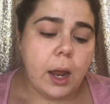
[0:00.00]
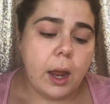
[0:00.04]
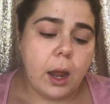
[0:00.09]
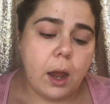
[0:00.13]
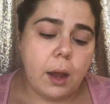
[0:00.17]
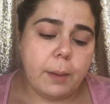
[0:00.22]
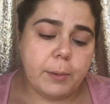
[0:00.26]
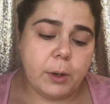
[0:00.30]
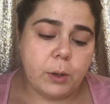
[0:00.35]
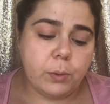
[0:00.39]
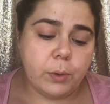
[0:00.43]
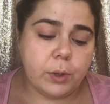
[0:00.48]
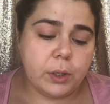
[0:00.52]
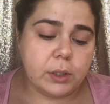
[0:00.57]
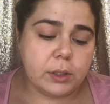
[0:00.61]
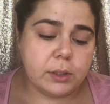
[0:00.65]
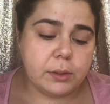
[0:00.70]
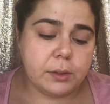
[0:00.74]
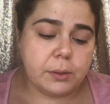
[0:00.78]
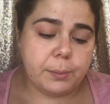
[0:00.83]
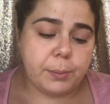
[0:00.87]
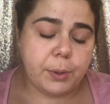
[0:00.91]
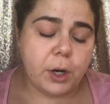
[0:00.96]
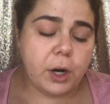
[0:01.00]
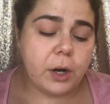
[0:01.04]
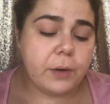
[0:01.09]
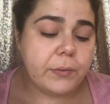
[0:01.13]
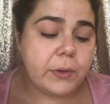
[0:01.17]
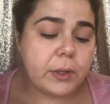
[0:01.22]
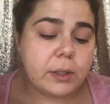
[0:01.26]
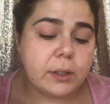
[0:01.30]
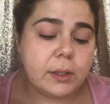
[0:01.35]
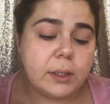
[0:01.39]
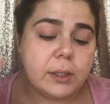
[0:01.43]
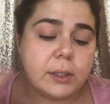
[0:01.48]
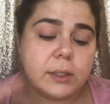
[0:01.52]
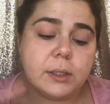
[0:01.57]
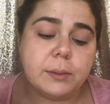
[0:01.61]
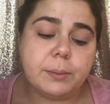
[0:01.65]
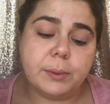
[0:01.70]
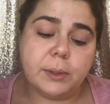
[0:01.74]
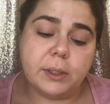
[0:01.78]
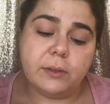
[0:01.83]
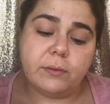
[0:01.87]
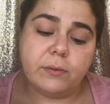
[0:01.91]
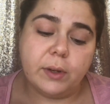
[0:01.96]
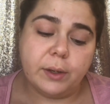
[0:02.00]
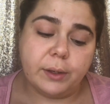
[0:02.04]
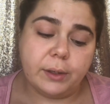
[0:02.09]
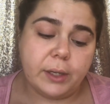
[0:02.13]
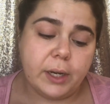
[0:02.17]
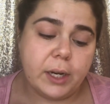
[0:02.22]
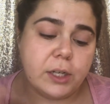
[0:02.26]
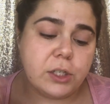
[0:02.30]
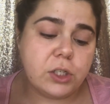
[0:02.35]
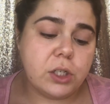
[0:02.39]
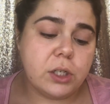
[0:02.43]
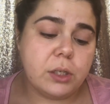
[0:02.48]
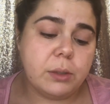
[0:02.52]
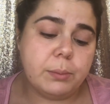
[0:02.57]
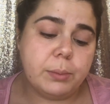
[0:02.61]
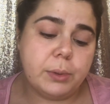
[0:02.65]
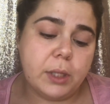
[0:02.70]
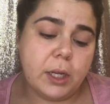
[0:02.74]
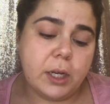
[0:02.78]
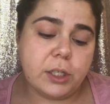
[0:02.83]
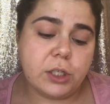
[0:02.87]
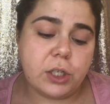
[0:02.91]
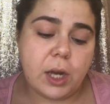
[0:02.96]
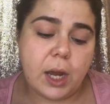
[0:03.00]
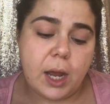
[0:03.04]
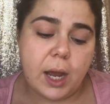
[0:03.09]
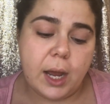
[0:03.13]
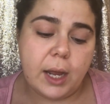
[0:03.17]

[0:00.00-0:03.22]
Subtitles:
It works perfectly to blend foundation, blush,